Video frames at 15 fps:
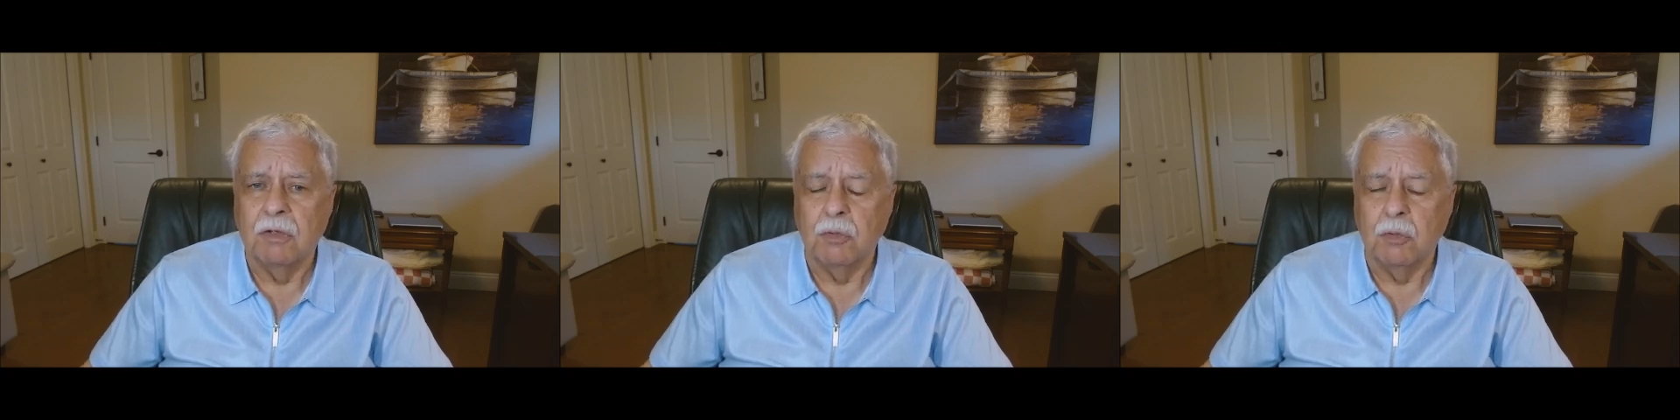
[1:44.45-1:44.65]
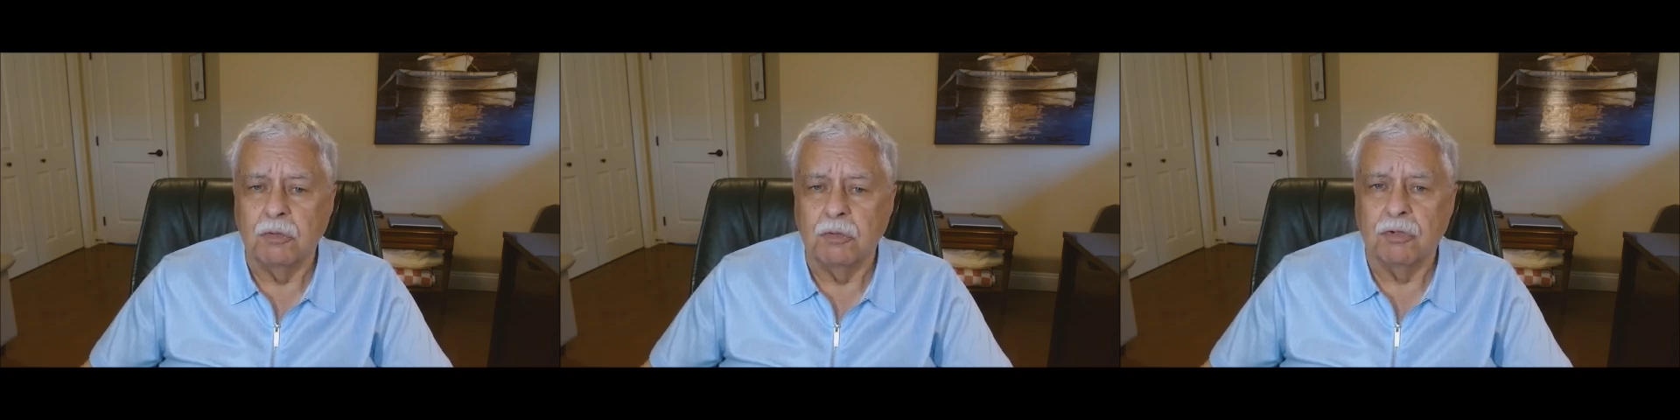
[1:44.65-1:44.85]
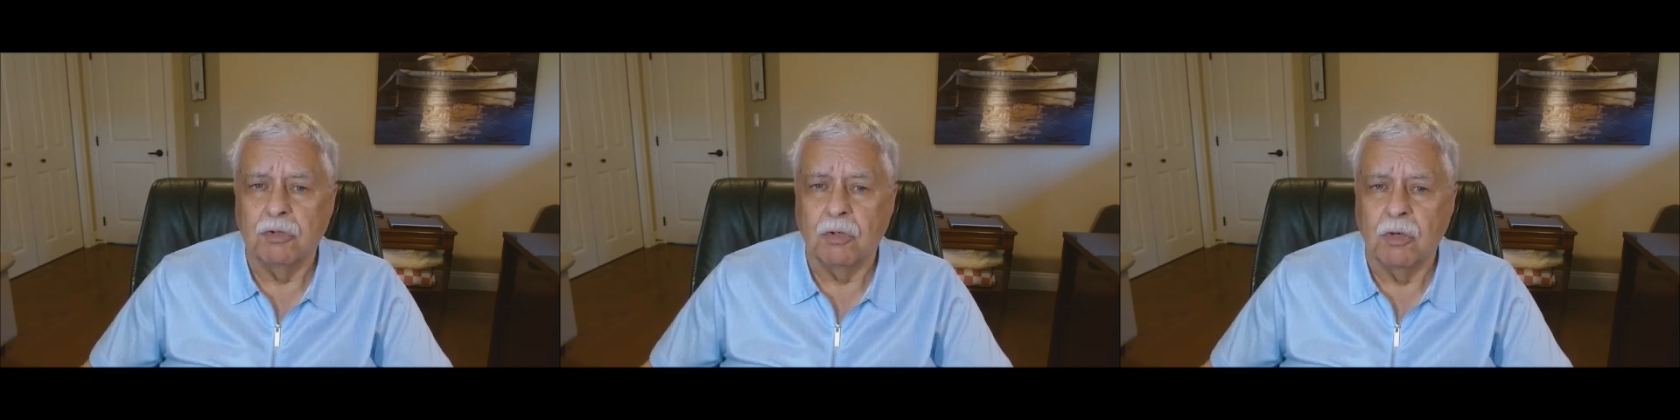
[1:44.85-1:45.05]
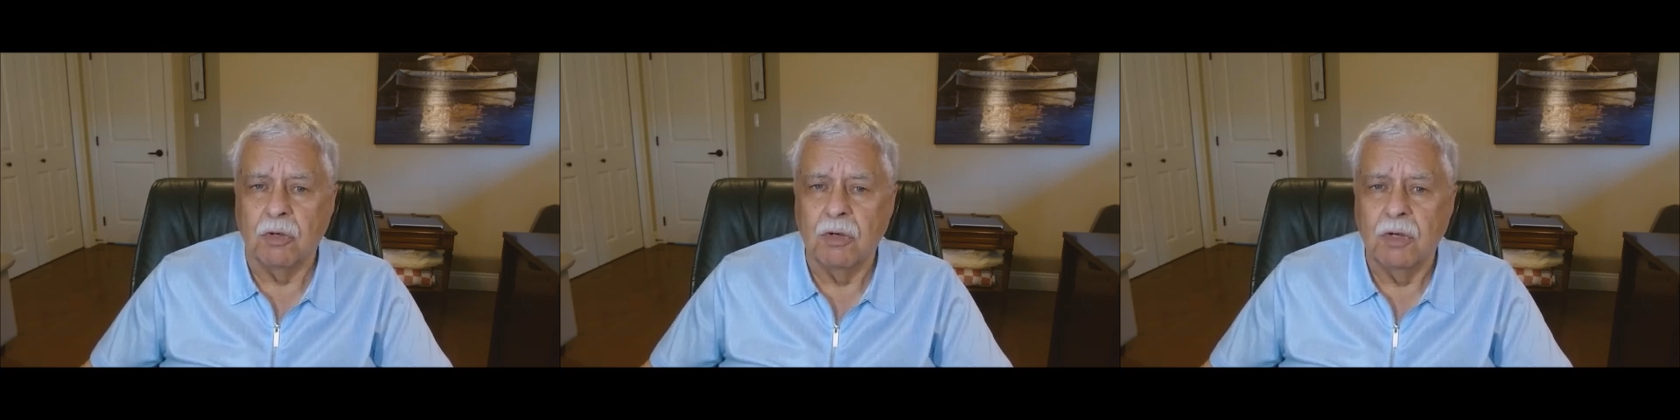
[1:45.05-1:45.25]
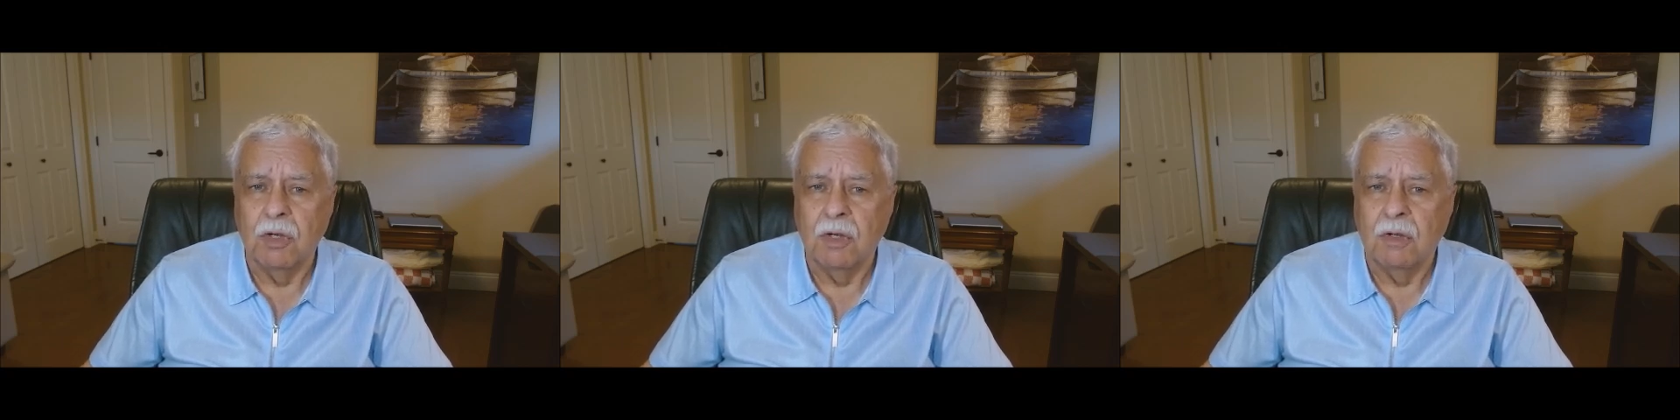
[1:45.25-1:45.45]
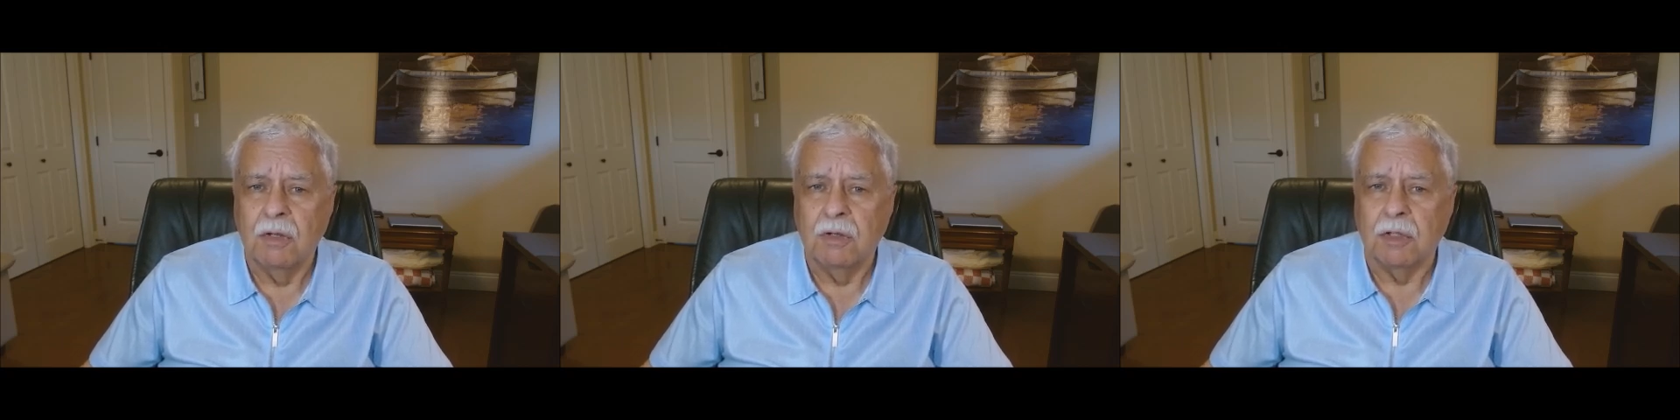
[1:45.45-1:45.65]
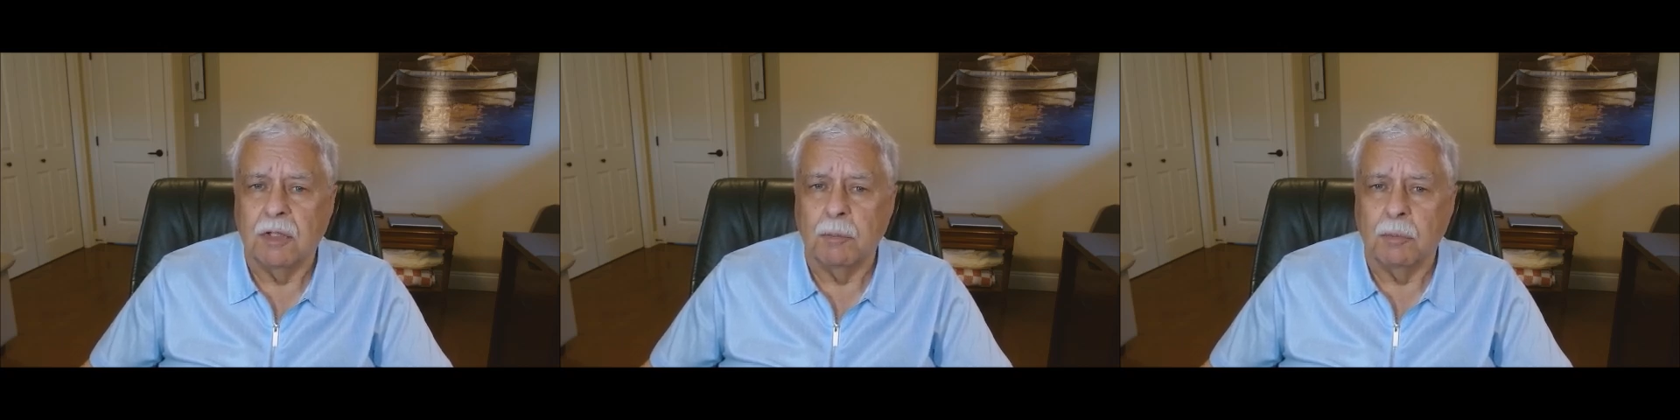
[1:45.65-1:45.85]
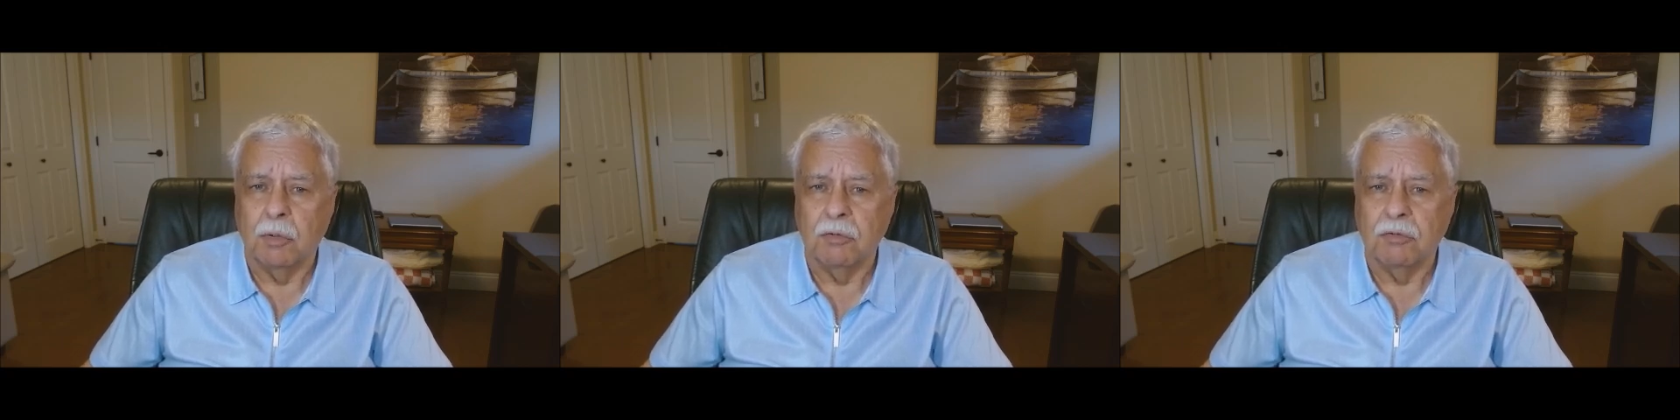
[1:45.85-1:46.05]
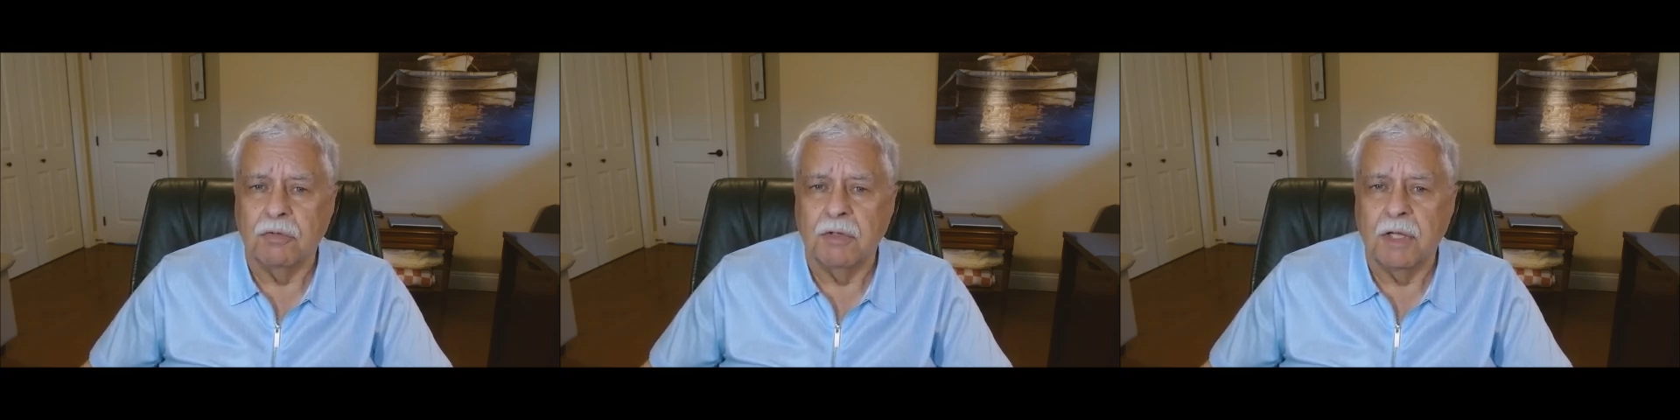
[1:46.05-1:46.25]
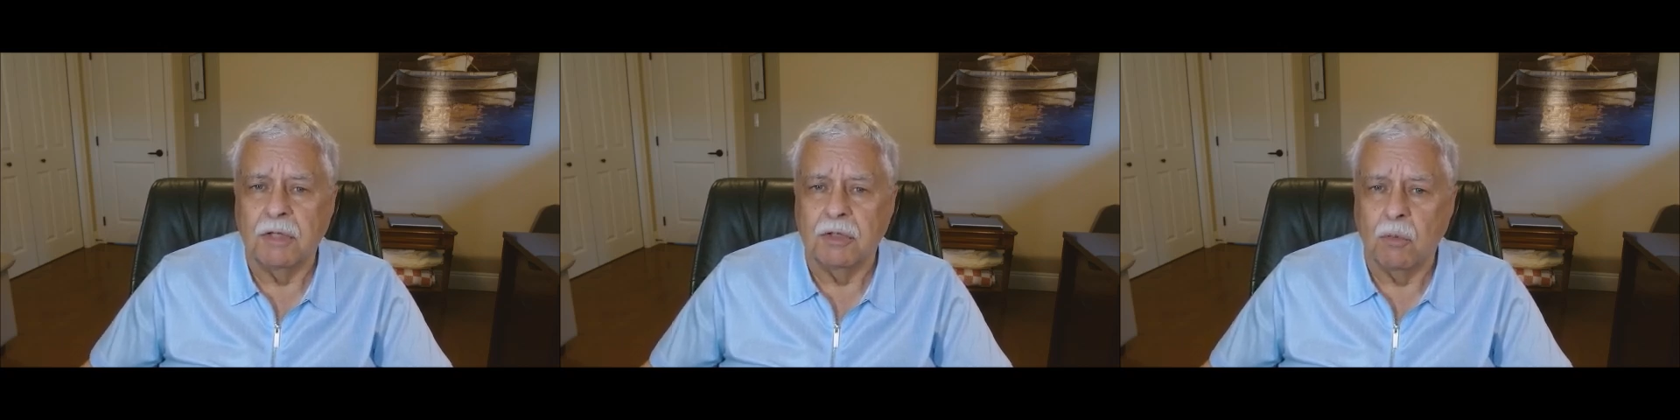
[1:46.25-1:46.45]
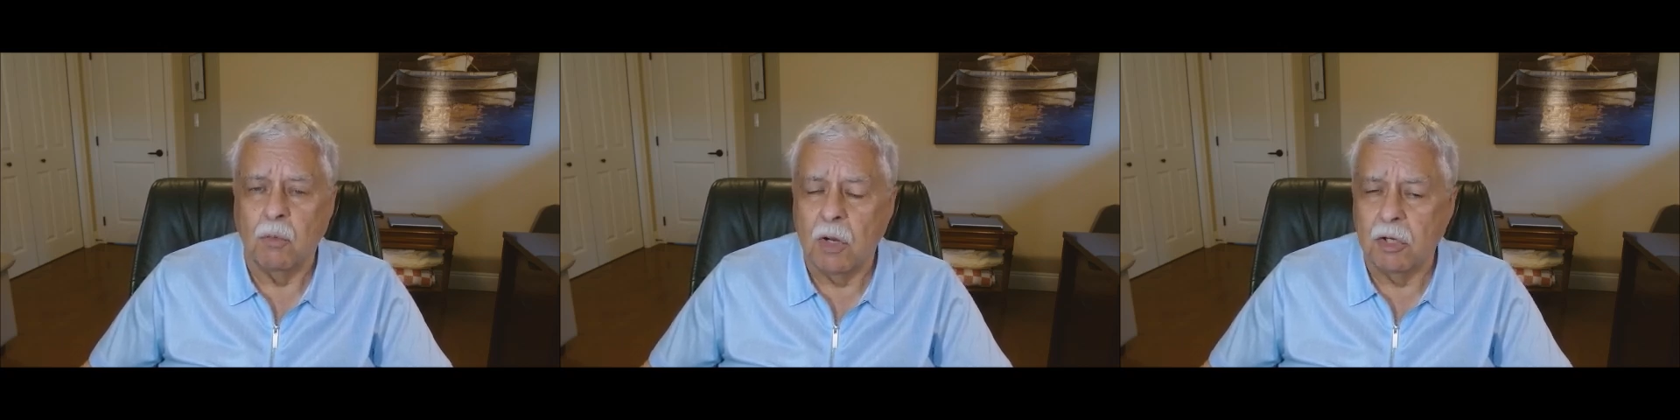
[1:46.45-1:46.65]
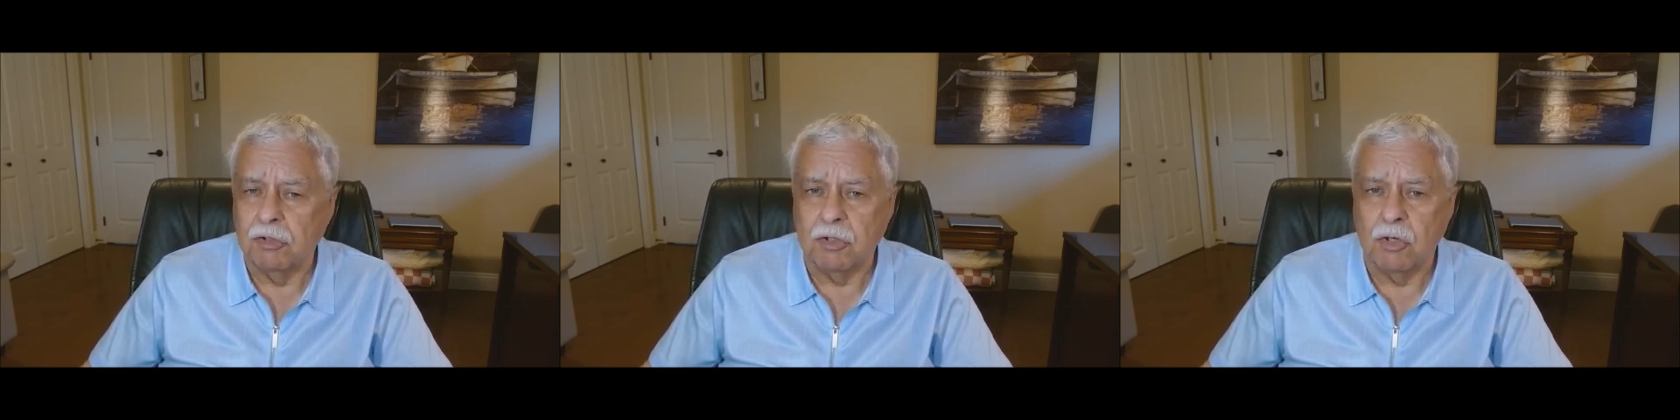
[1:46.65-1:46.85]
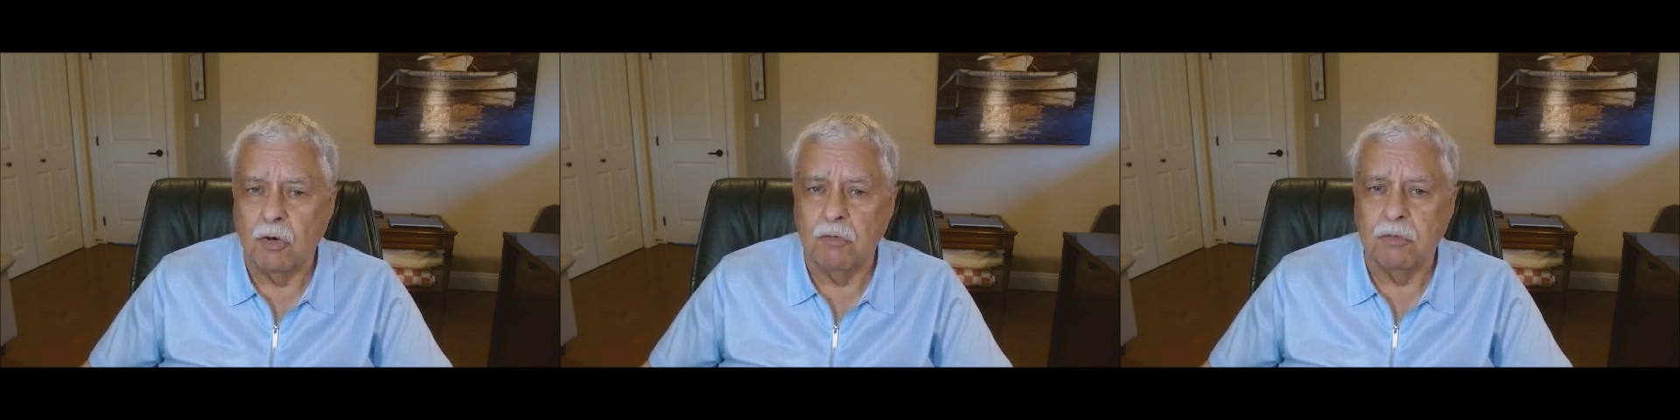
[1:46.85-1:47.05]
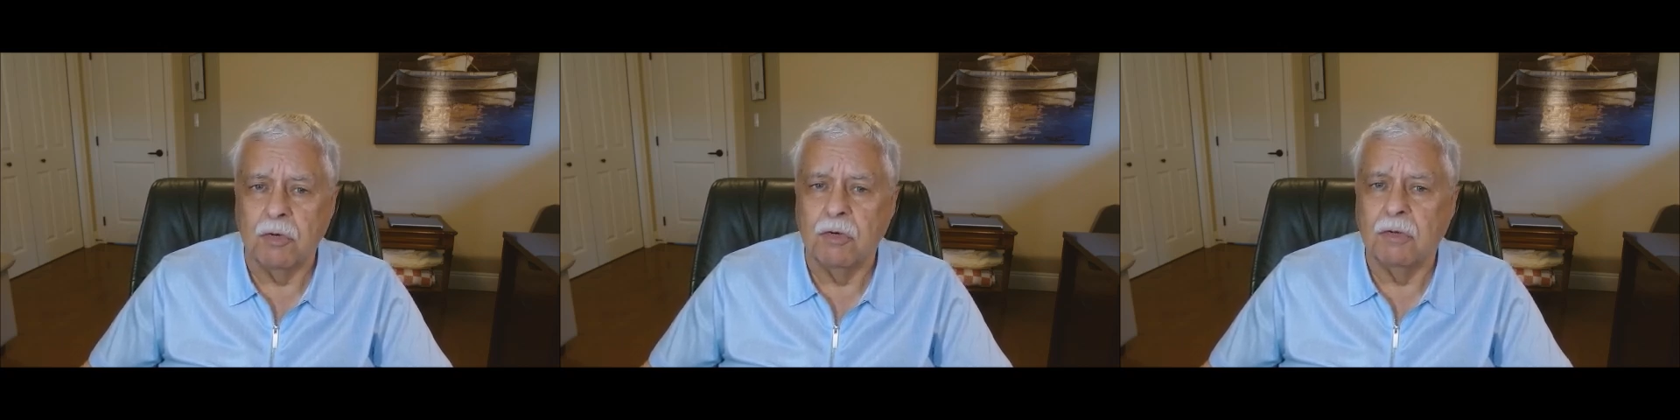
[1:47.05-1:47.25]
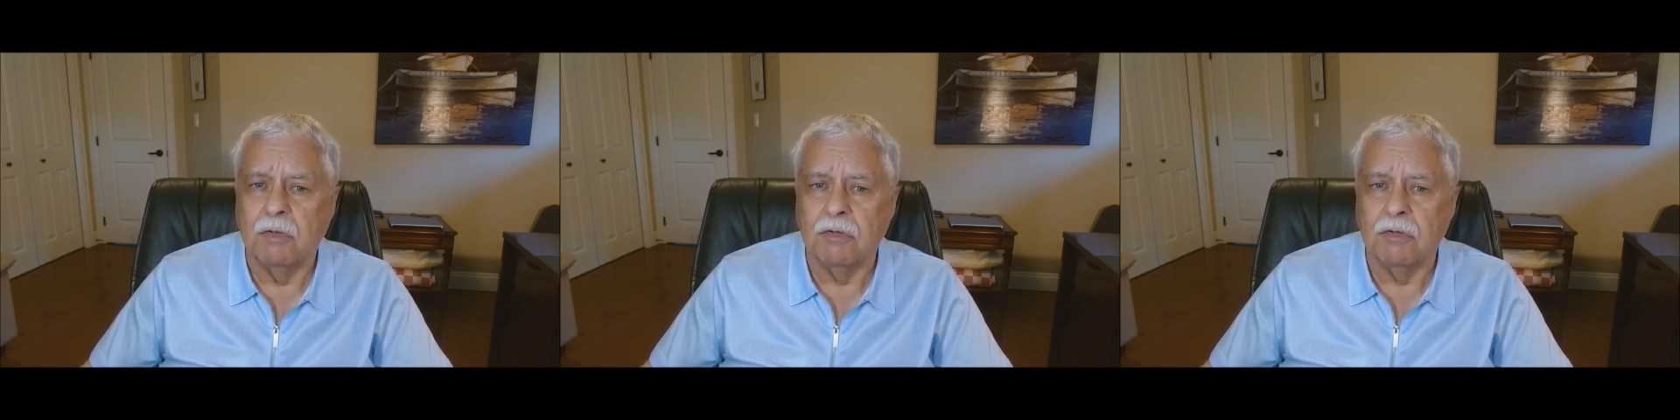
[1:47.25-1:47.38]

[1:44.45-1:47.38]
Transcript: to ensure that the person that they're watching over